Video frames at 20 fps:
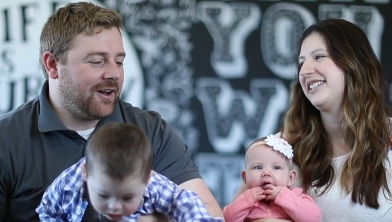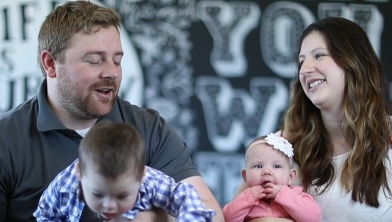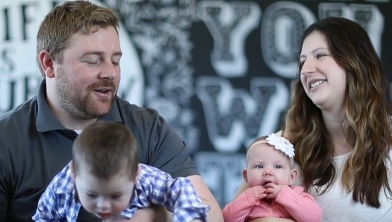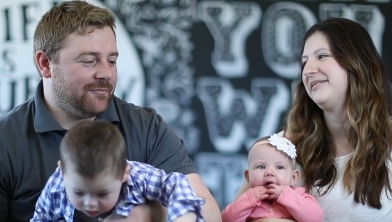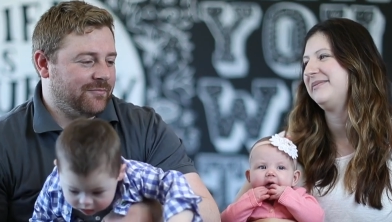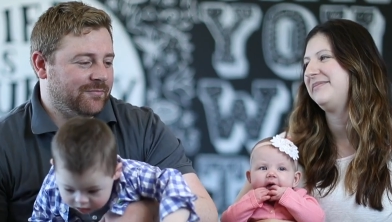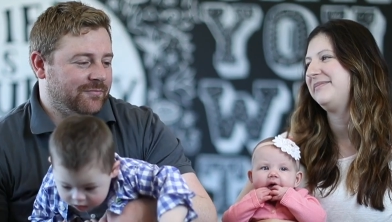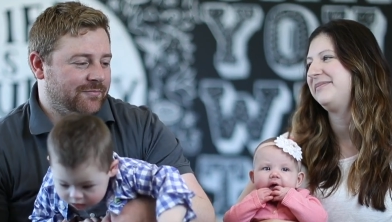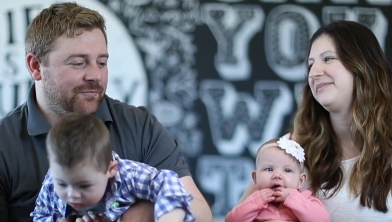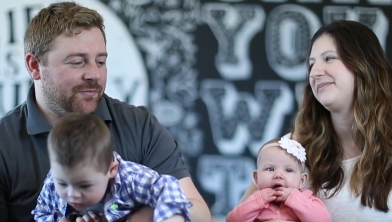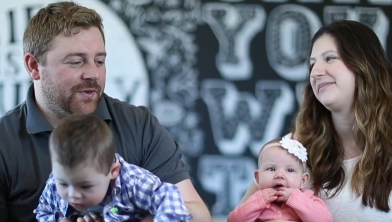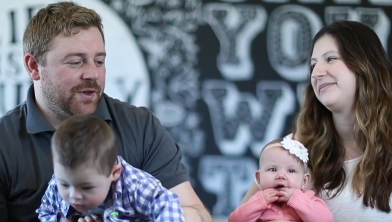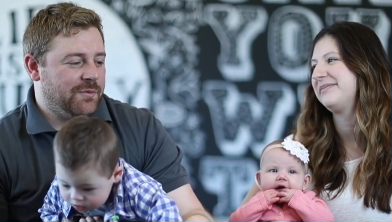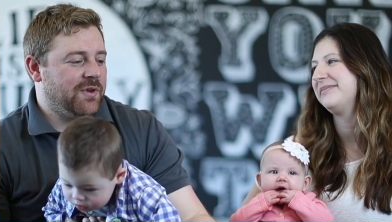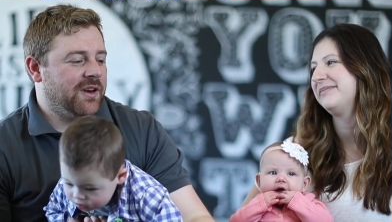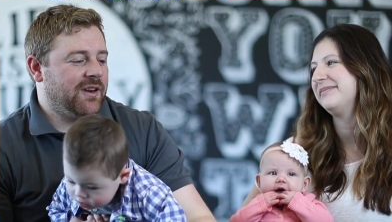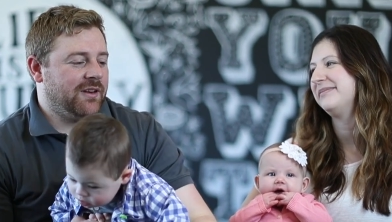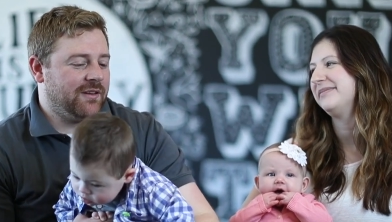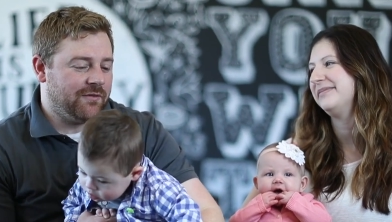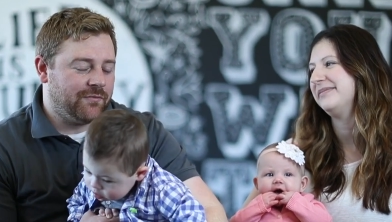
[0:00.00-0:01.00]
Speaker 1: um,
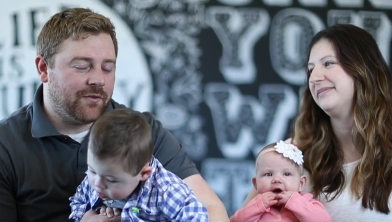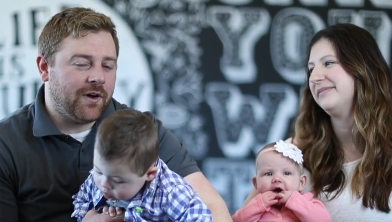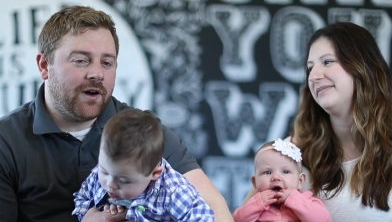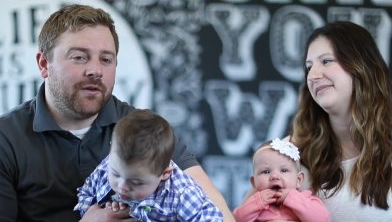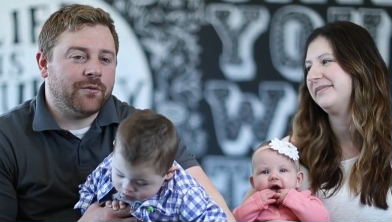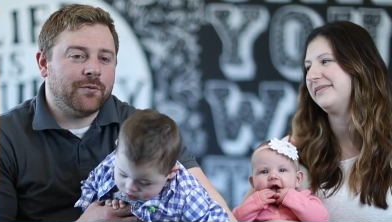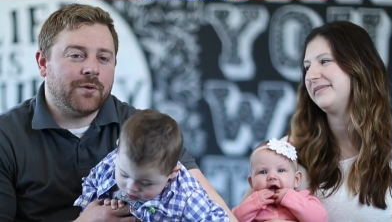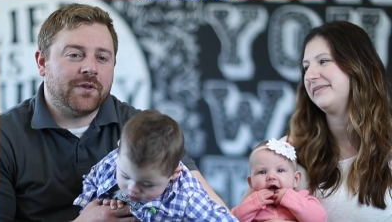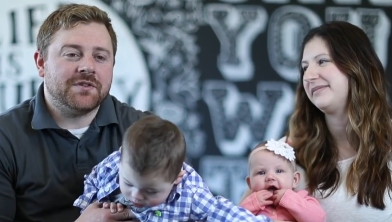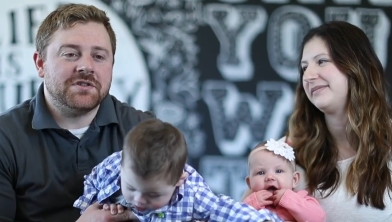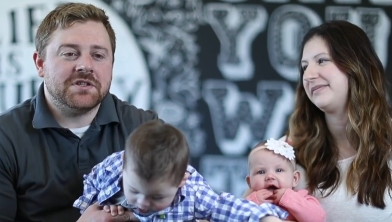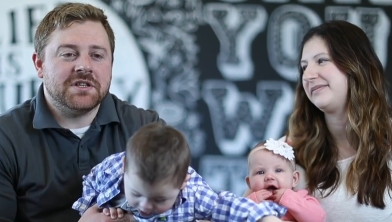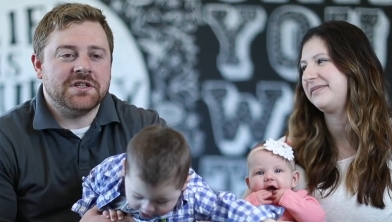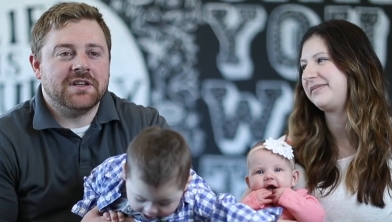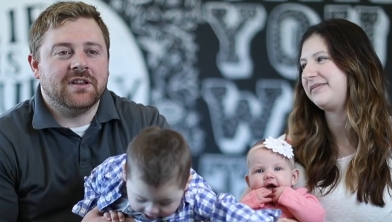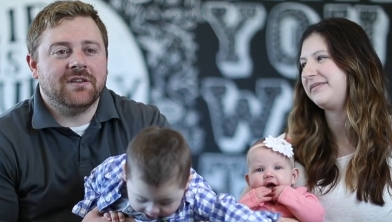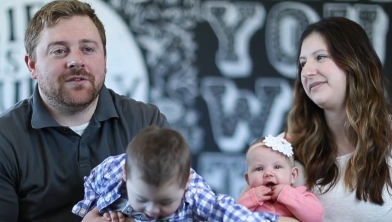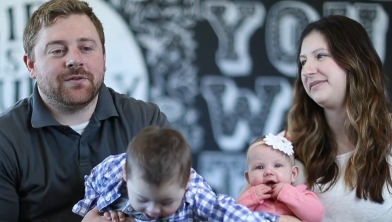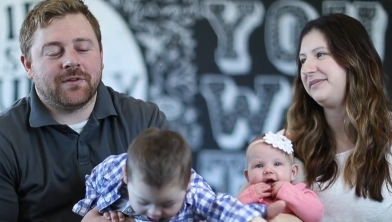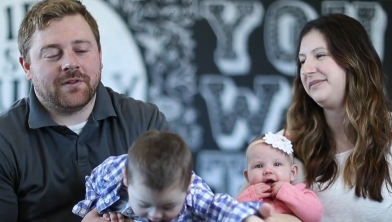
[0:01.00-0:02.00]
we've been involved with
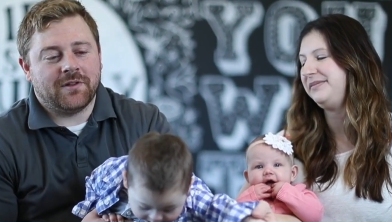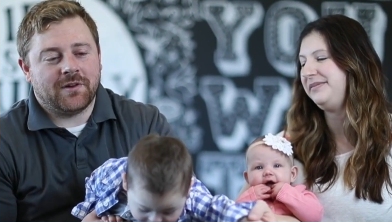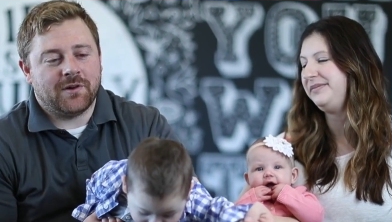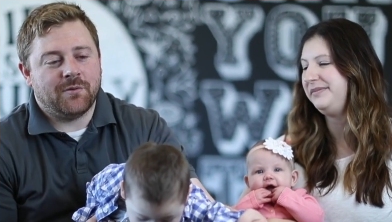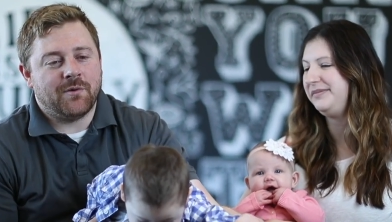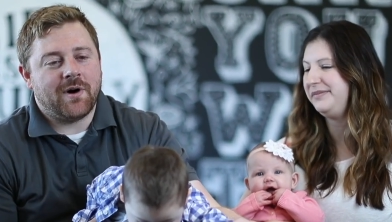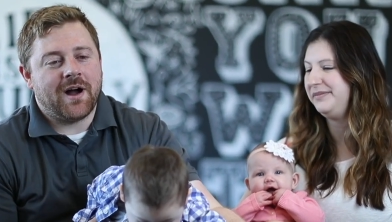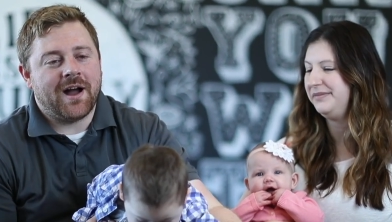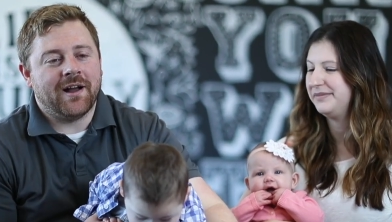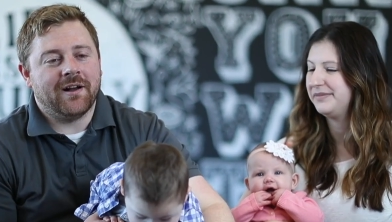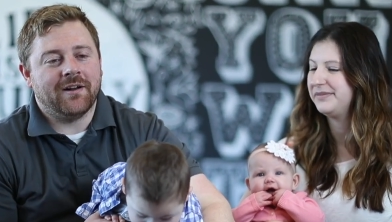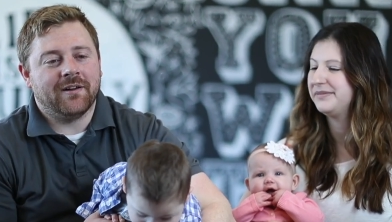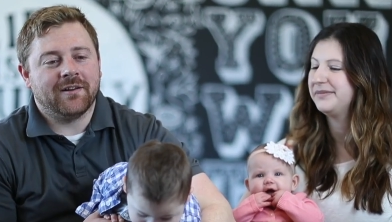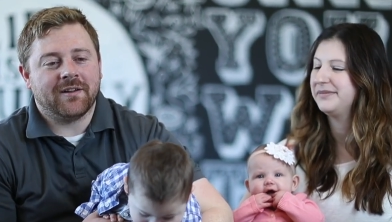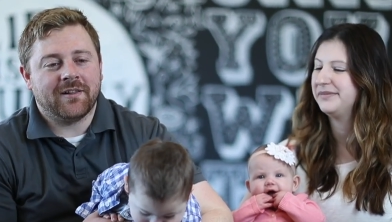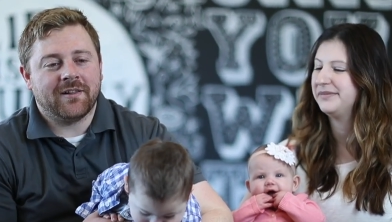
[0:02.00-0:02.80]
GiGi's for a little while,